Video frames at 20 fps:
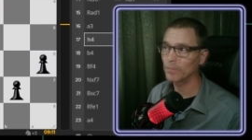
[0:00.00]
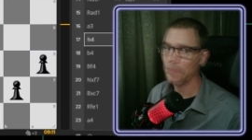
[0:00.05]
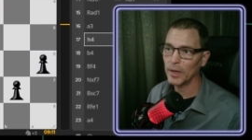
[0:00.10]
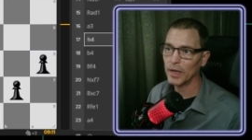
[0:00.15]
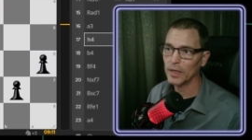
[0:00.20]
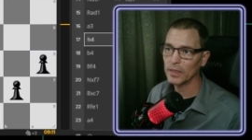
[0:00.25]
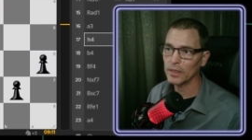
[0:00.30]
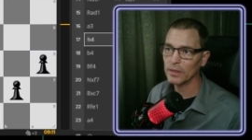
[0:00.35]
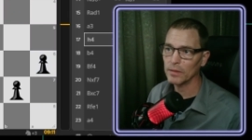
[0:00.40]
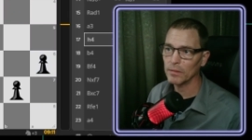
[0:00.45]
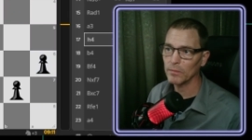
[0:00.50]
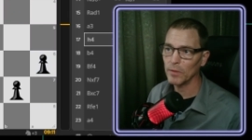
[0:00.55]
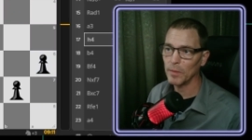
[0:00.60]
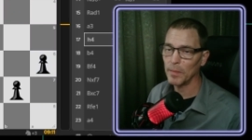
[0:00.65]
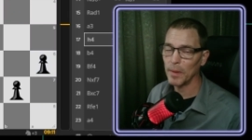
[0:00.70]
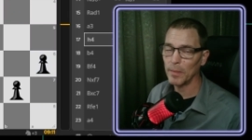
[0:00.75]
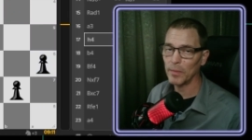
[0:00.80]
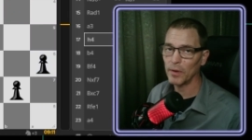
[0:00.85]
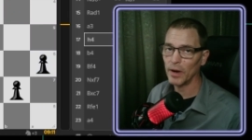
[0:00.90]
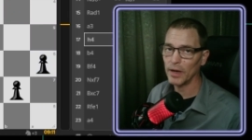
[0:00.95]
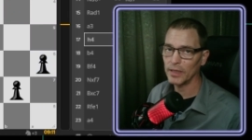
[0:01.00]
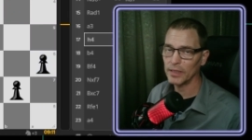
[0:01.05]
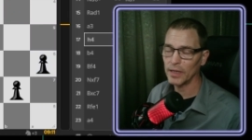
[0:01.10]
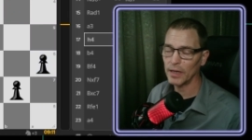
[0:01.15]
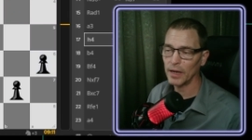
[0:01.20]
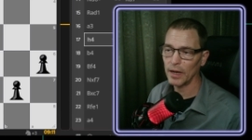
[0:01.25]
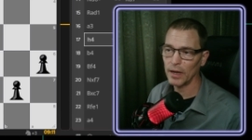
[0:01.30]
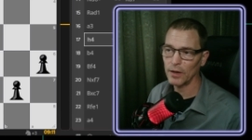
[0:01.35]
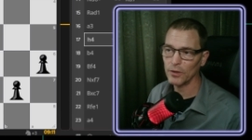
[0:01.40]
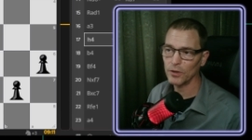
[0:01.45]
Because remember I
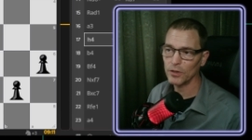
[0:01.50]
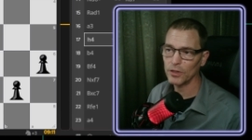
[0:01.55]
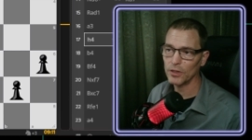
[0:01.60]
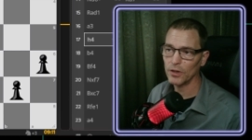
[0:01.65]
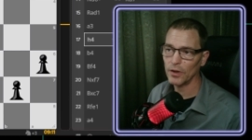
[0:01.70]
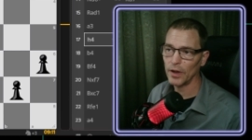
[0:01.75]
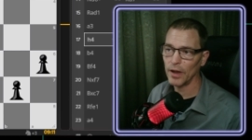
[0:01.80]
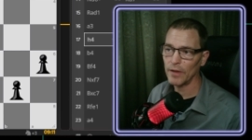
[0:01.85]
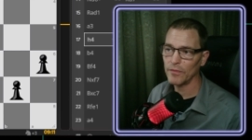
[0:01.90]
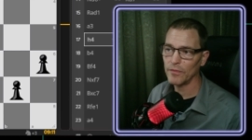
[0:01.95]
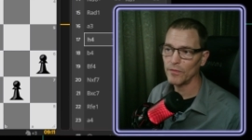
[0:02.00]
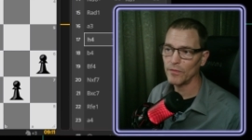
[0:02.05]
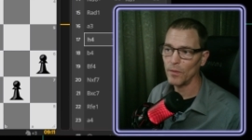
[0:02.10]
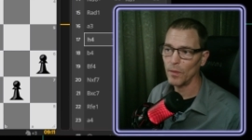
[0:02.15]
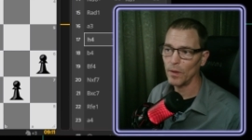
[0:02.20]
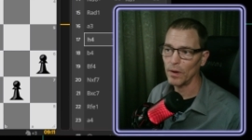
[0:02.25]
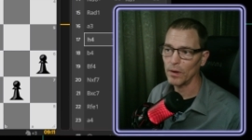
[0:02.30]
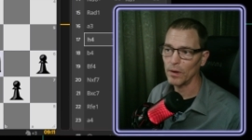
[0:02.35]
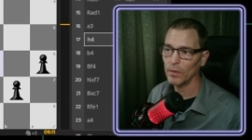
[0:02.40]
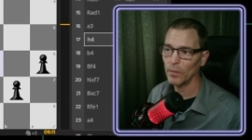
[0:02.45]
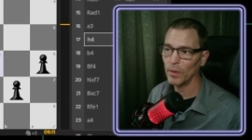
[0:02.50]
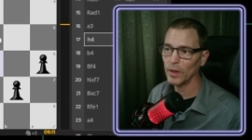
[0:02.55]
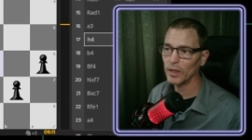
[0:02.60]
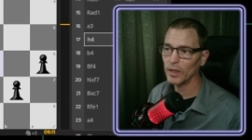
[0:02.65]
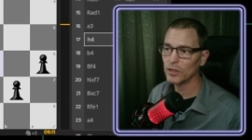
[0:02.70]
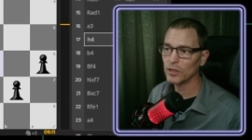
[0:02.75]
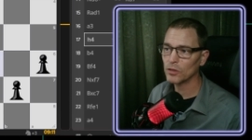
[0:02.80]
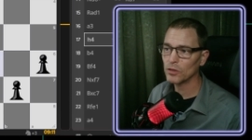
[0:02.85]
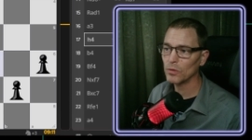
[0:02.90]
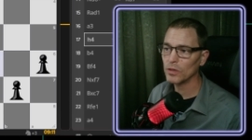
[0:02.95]
said I understood f4.
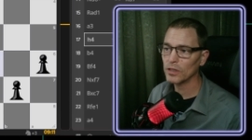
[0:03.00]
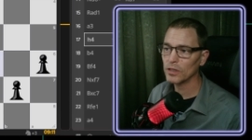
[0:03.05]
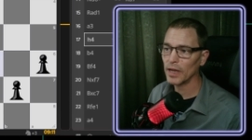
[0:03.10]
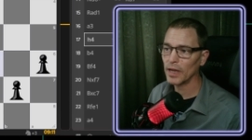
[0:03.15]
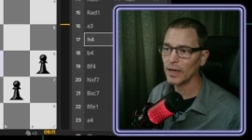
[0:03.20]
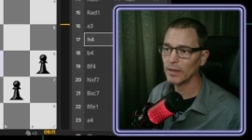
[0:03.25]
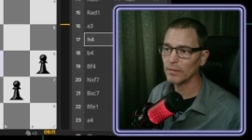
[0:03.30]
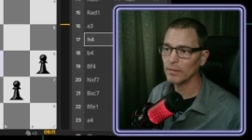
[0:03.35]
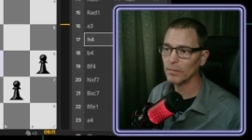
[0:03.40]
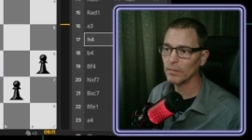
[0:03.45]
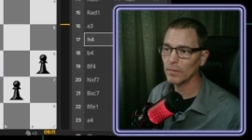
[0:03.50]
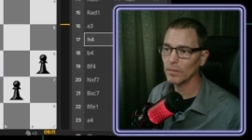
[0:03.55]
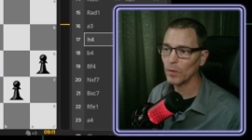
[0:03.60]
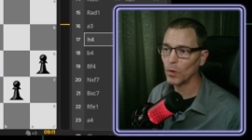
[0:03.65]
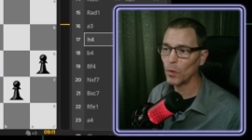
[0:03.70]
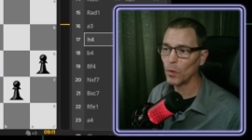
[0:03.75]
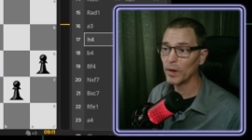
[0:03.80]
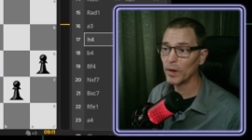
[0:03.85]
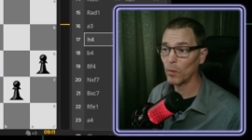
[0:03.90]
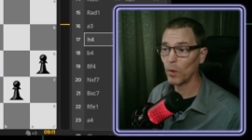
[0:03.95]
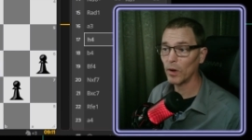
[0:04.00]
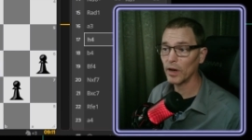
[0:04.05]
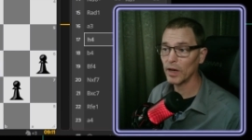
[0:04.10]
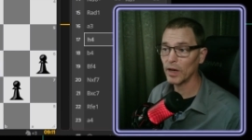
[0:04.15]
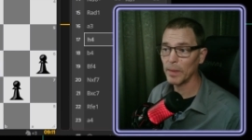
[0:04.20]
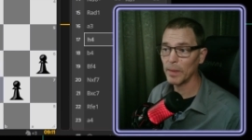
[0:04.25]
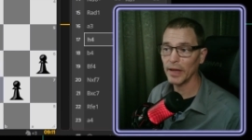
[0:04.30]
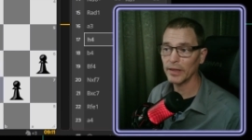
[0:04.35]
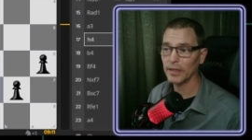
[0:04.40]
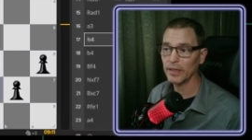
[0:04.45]
Well, as soon as I Quit
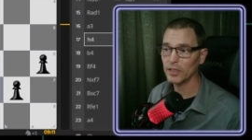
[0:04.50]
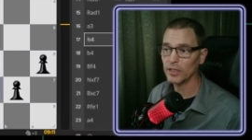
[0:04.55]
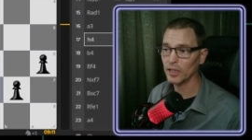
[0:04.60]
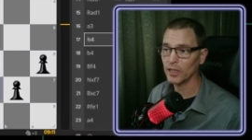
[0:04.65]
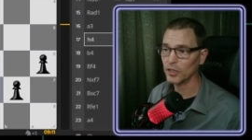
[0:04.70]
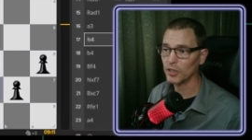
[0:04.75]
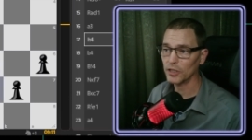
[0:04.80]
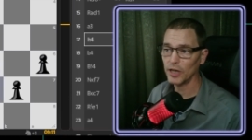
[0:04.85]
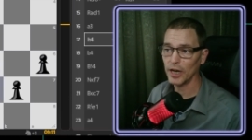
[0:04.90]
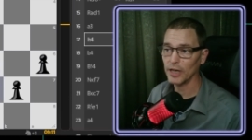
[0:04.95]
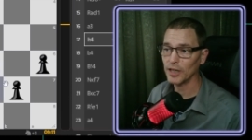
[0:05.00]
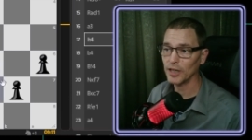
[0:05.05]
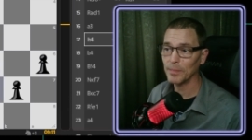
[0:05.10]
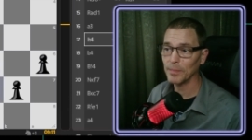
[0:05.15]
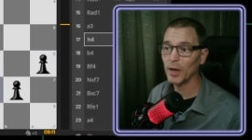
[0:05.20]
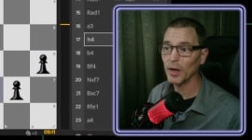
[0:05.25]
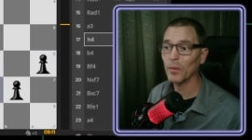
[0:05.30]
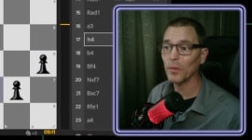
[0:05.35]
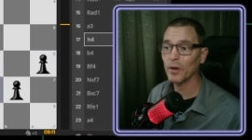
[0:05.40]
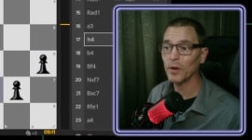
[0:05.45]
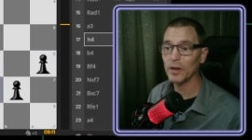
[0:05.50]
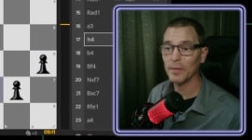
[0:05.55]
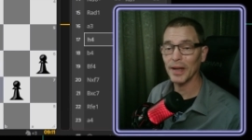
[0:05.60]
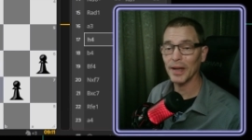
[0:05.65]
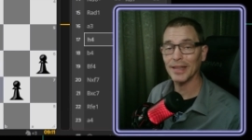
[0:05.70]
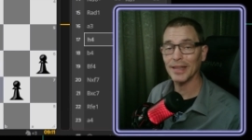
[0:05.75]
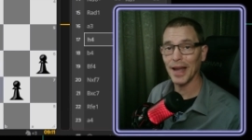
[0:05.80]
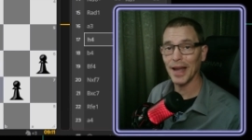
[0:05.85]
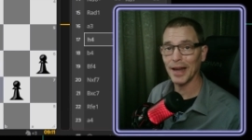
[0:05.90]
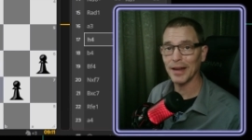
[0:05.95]
worrying about this exchange. I'm not worried
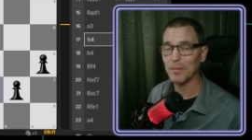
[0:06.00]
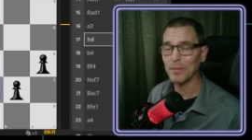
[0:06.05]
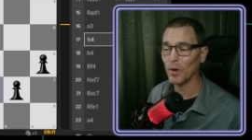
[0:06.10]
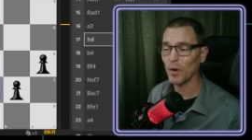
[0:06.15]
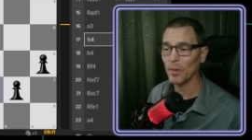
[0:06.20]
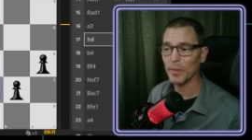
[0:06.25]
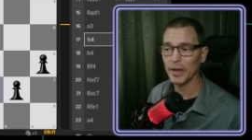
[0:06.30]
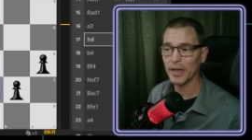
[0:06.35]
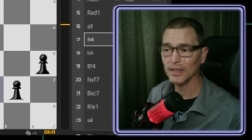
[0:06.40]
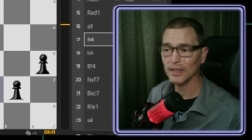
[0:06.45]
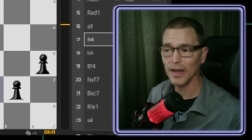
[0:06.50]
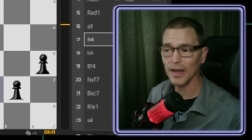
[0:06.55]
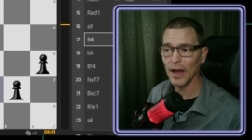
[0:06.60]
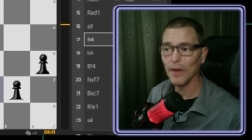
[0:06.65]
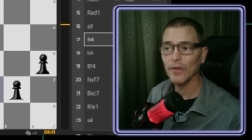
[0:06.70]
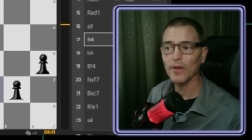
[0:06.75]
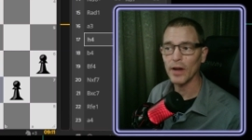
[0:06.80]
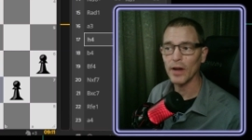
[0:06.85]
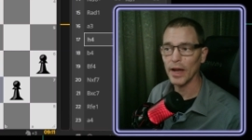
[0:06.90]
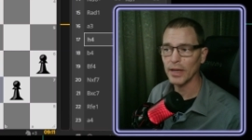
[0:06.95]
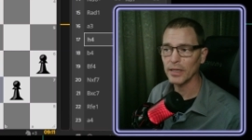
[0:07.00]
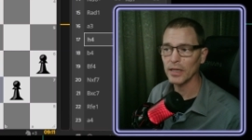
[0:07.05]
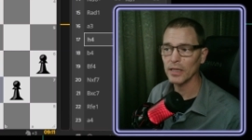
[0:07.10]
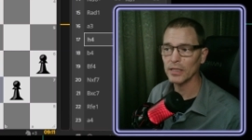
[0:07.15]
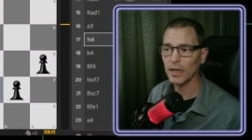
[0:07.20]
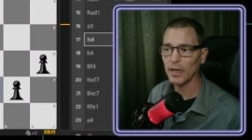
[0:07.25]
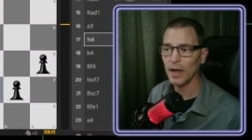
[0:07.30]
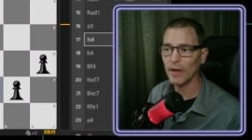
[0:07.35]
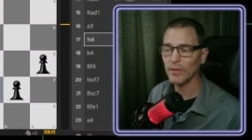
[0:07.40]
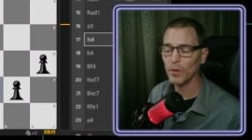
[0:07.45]
about that anymore because now their knight
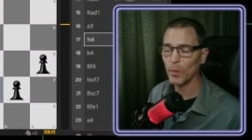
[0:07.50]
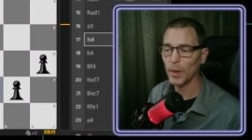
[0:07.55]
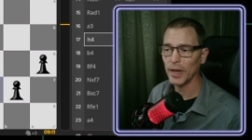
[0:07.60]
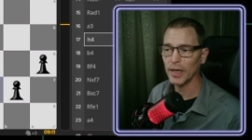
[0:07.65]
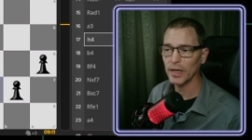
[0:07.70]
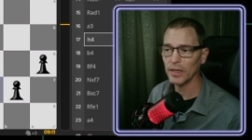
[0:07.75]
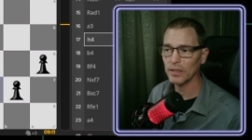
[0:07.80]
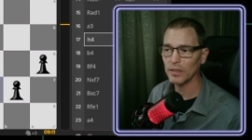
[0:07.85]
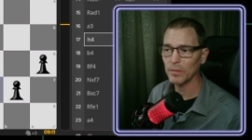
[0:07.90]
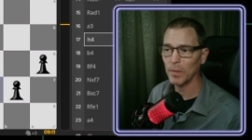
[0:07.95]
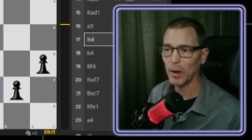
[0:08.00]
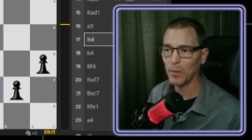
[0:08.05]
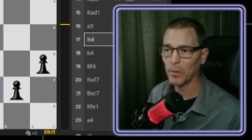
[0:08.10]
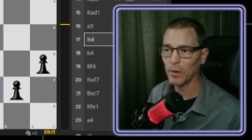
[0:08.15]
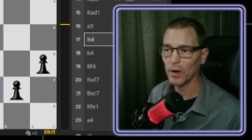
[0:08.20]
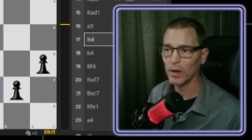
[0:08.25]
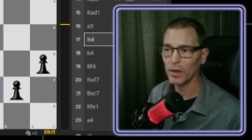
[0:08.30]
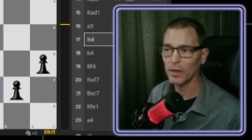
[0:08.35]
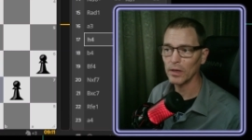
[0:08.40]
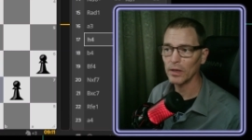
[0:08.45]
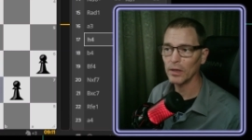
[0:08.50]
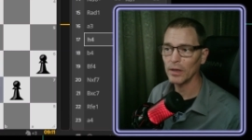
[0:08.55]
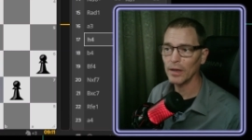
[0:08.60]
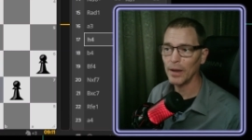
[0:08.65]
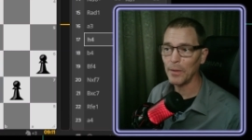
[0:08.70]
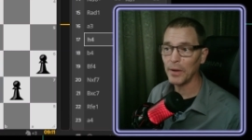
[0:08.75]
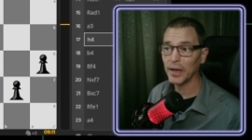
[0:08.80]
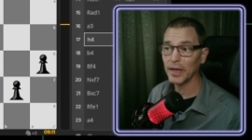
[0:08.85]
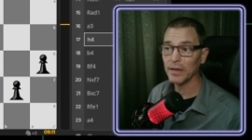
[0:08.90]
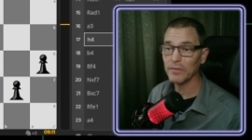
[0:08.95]
doesn't have a way to get to my rook.
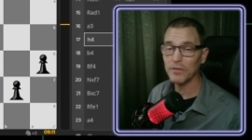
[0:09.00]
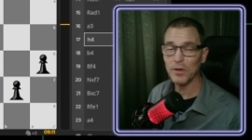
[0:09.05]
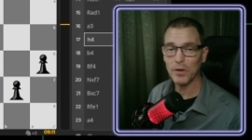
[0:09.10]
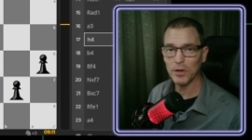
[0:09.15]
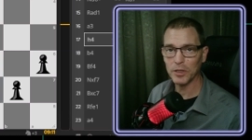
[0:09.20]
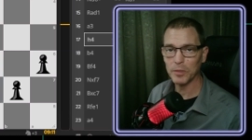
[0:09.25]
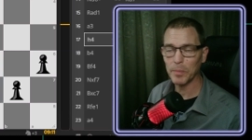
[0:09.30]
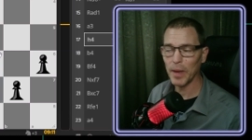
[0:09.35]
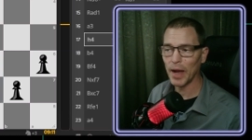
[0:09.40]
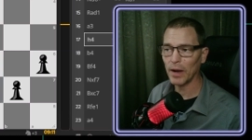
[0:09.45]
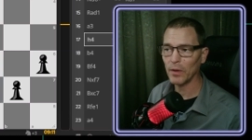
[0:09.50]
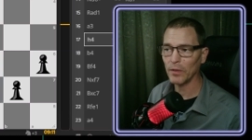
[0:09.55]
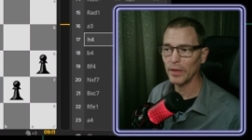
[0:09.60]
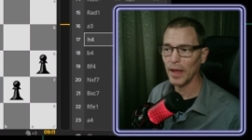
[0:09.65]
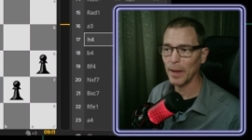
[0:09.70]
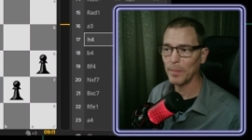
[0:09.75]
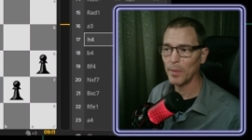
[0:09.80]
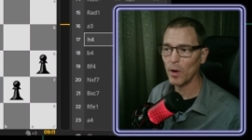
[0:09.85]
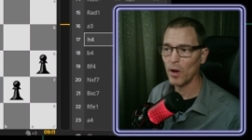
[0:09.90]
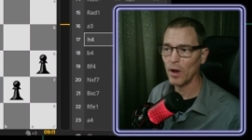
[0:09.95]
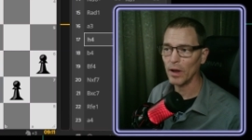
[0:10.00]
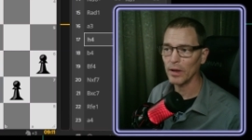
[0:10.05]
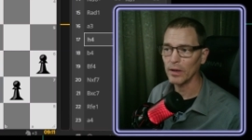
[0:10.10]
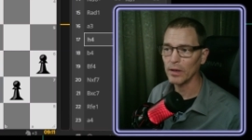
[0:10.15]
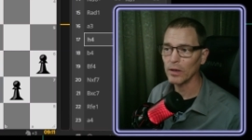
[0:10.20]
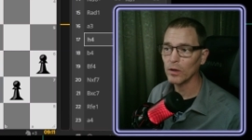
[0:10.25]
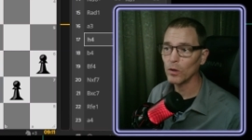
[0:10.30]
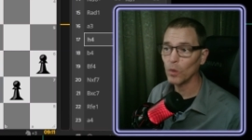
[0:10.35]
Now I can focus back on that pawn,